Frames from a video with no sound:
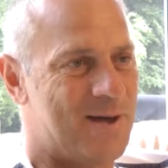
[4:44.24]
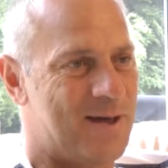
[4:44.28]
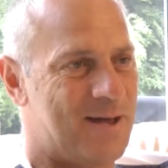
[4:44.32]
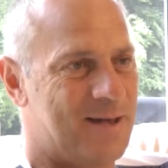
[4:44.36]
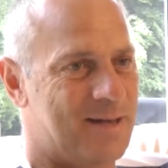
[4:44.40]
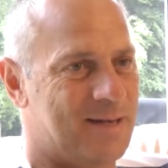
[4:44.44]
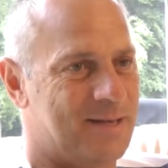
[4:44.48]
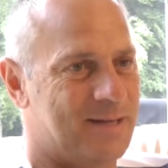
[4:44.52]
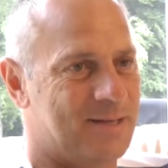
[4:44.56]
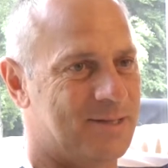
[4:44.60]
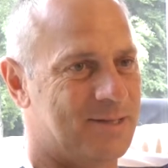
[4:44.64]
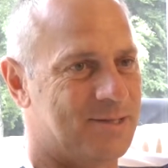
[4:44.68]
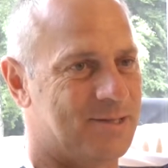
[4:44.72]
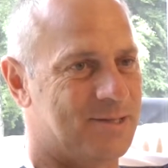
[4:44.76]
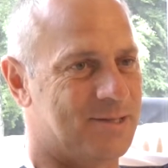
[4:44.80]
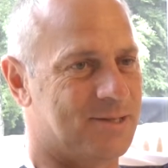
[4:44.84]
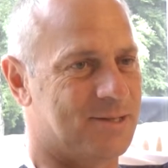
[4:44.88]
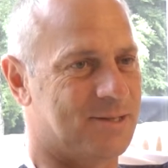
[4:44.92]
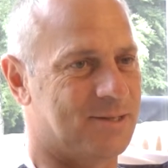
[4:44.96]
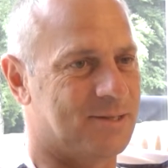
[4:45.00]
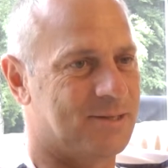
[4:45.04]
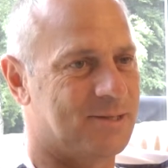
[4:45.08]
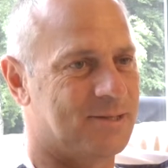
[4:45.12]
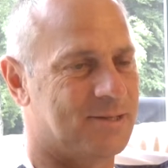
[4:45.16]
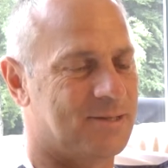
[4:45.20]
Is
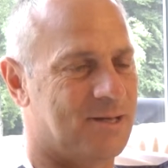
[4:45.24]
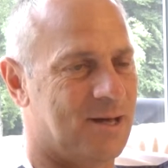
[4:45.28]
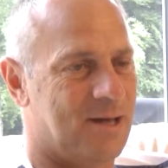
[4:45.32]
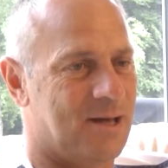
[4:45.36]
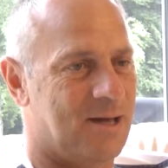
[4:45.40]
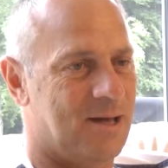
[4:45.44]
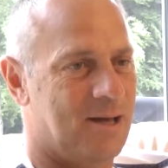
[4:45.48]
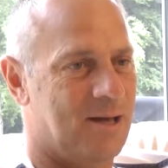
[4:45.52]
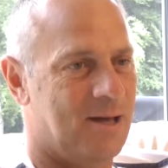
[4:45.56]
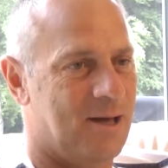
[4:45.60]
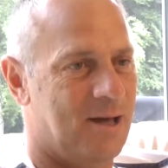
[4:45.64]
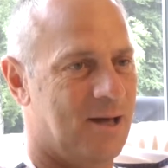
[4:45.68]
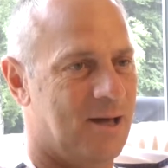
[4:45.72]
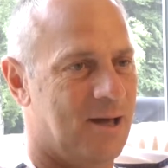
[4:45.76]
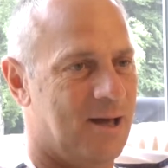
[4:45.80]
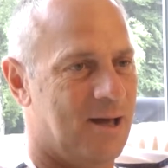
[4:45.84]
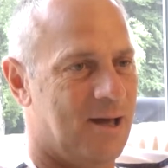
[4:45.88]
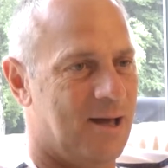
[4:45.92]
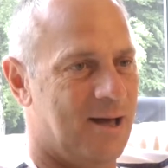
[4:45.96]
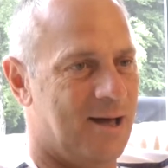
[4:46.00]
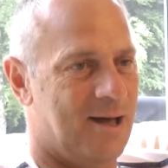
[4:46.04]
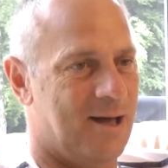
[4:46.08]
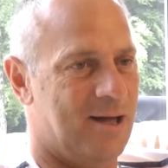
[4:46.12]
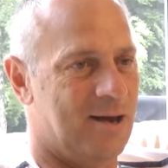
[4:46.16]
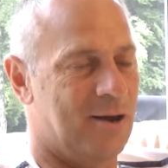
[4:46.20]
that
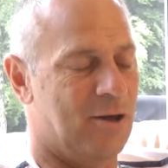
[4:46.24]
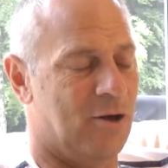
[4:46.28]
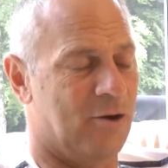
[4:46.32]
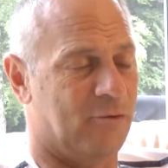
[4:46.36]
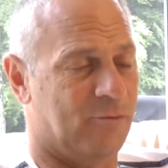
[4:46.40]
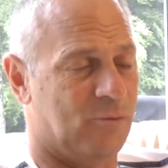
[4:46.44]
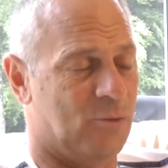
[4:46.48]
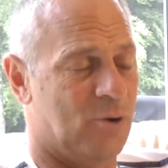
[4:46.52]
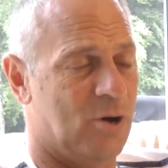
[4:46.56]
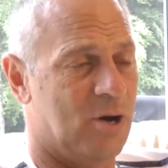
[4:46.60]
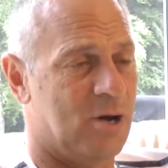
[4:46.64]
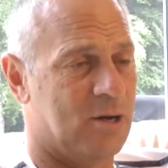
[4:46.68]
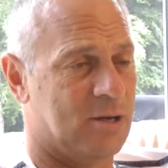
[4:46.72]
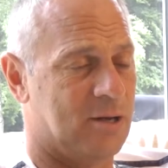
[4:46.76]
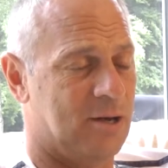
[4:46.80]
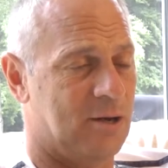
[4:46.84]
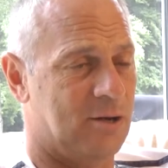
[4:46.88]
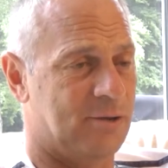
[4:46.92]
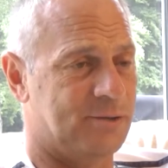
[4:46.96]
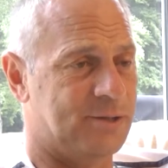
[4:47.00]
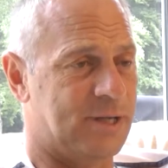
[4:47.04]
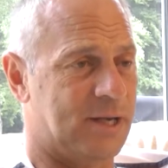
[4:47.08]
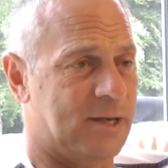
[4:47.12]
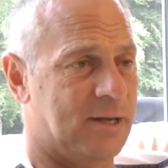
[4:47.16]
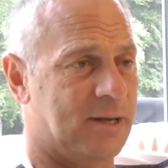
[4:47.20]
a lot of work, a lot
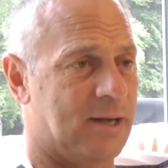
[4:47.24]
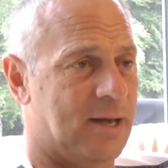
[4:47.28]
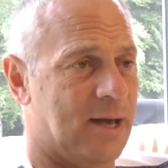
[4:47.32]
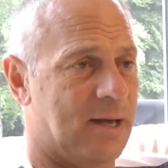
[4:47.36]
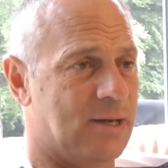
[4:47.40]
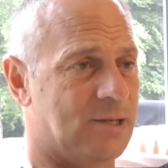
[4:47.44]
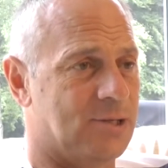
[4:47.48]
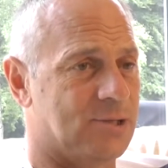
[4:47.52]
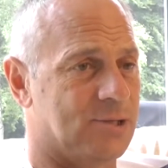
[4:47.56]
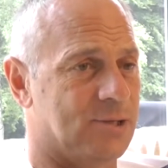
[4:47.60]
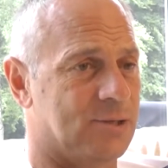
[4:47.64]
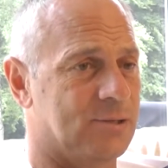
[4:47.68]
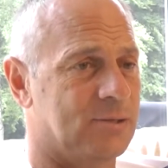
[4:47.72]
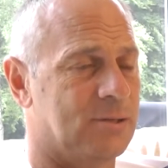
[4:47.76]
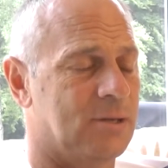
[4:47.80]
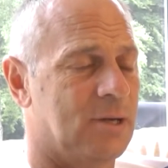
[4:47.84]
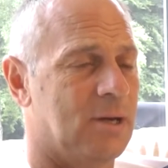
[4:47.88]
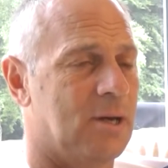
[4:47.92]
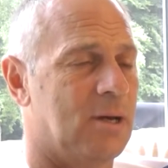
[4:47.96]
of dedication,